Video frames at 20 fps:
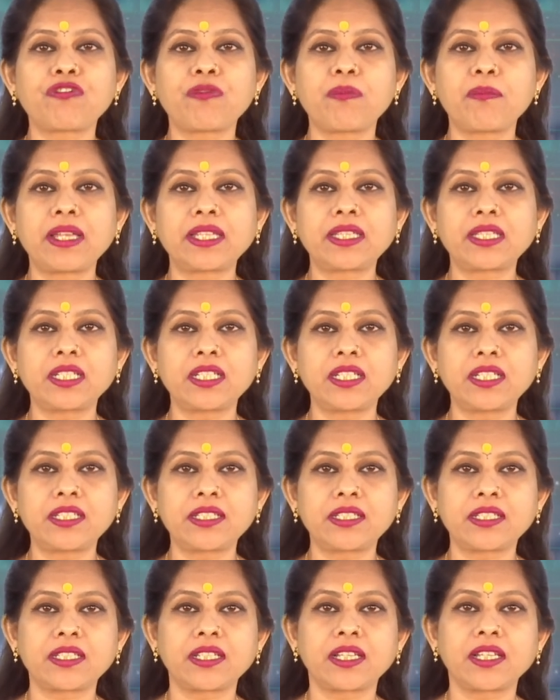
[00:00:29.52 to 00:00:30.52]
of
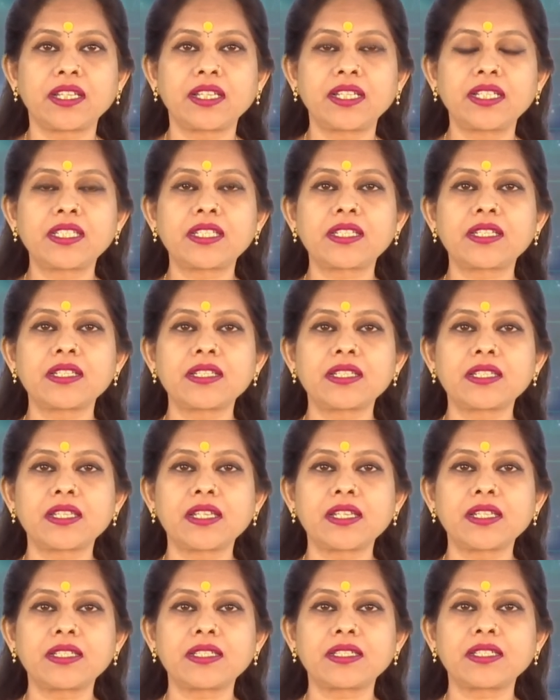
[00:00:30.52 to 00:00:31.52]
methods,
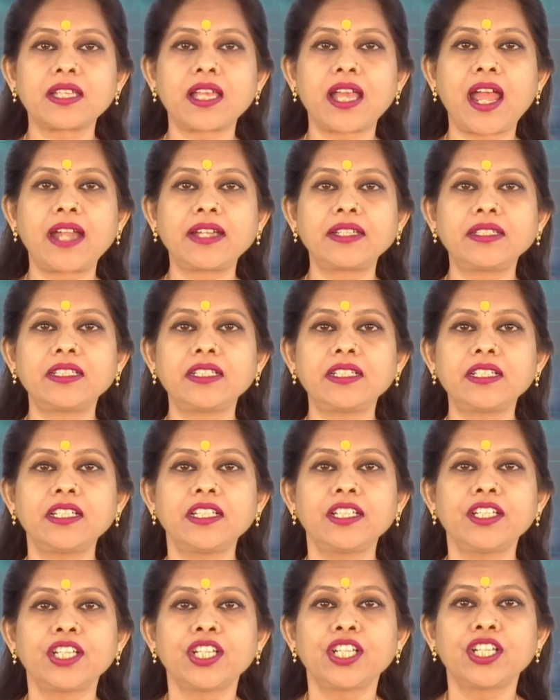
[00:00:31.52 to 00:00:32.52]
instances and the
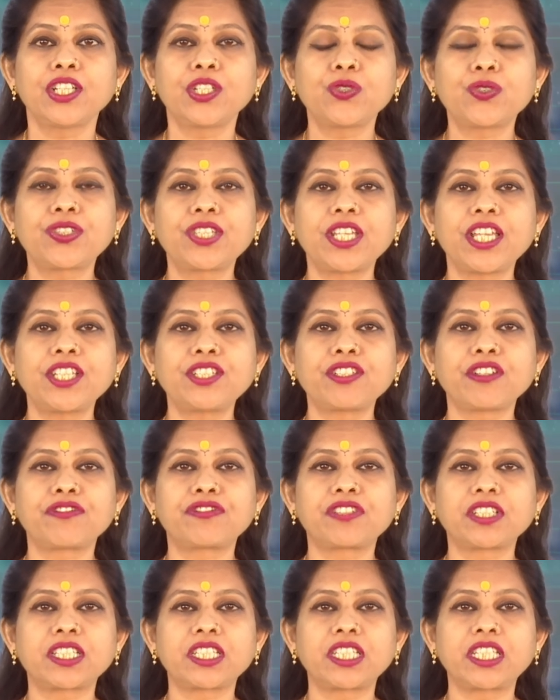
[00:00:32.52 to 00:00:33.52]
usage
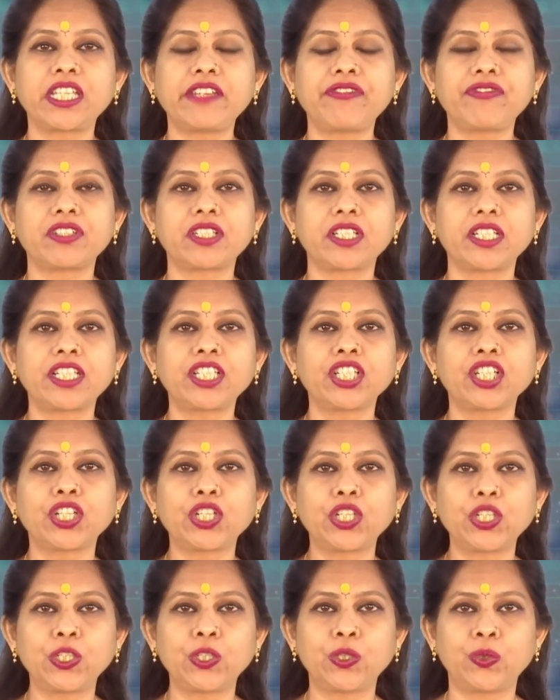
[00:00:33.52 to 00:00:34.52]
of the keyword
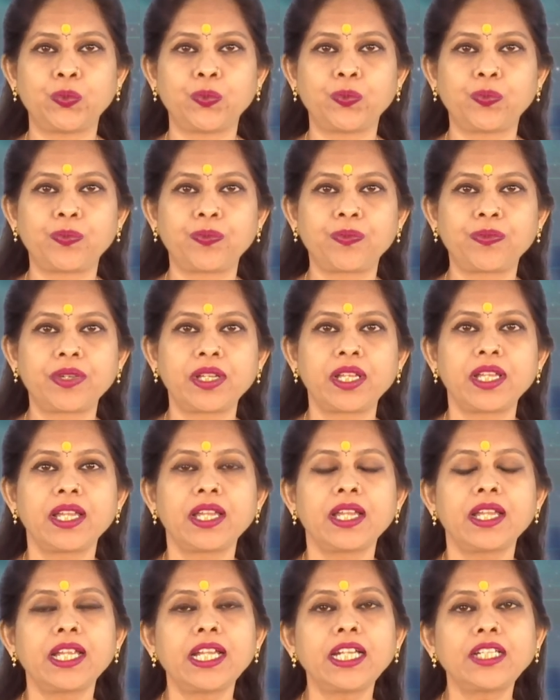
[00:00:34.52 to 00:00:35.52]
new.
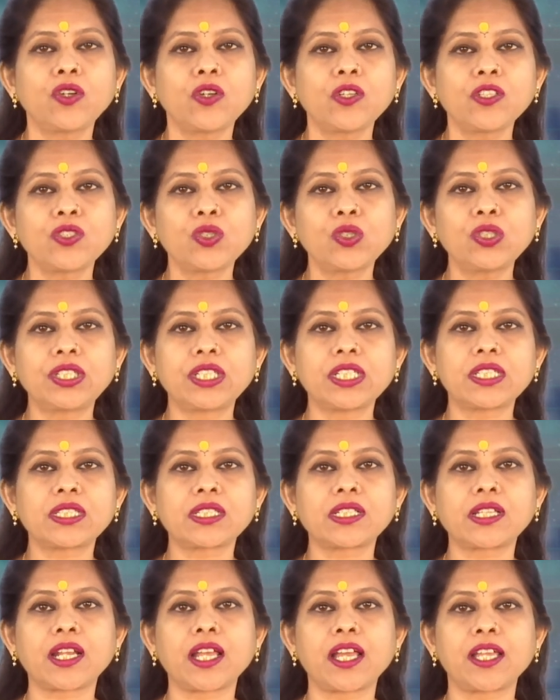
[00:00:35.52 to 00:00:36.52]
It also
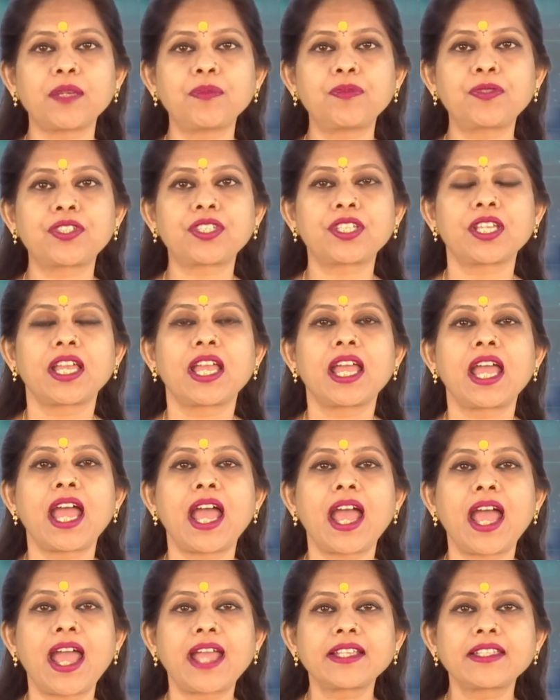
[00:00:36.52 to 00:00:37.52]
describes
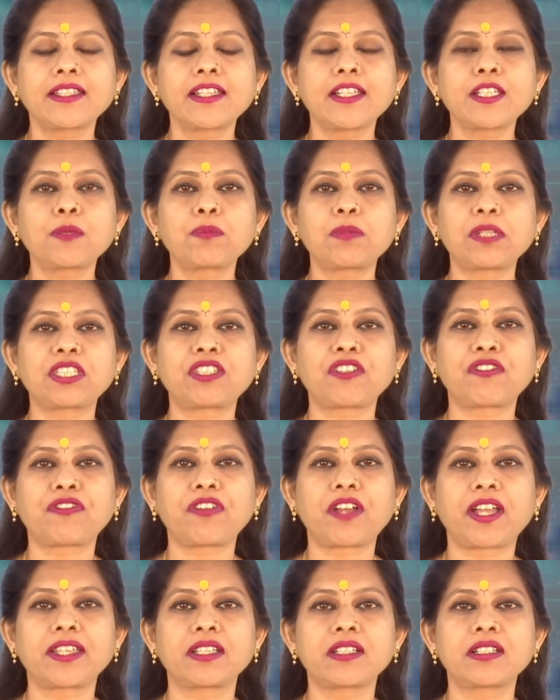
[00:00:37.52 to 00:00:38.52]
access
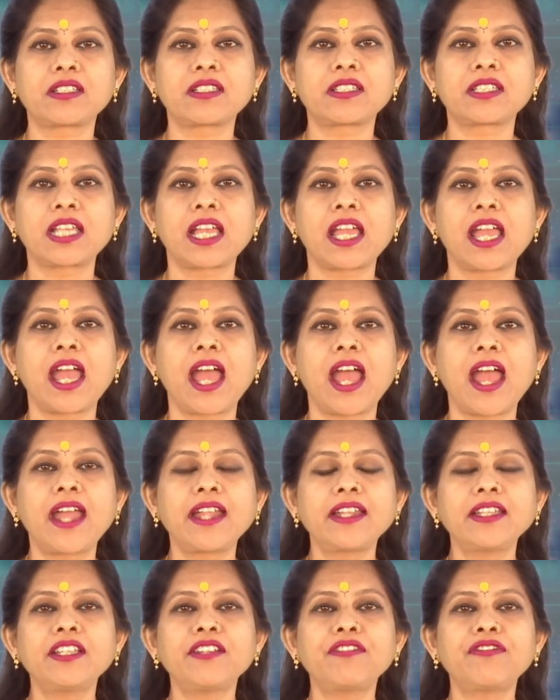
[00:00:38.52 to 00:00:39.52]
specifiers
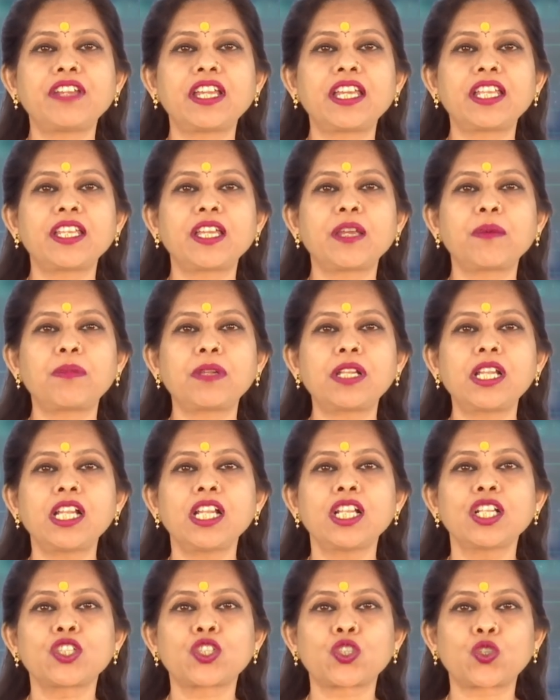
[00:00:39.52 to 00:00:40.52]
and the
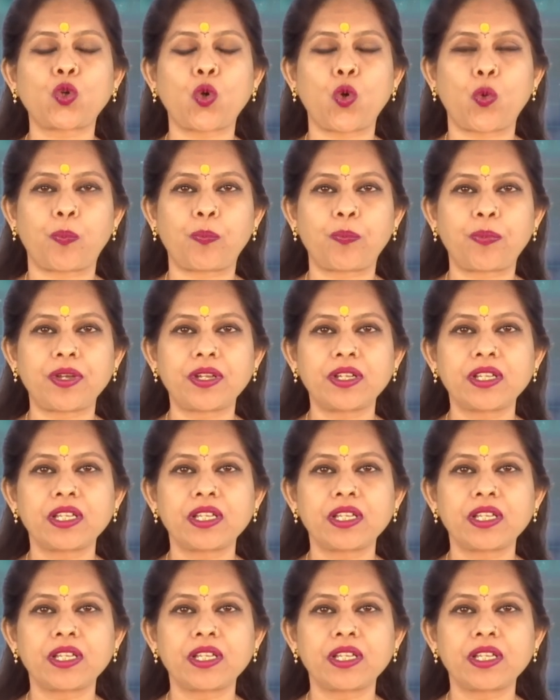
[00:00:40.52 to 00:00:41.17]
variable scope.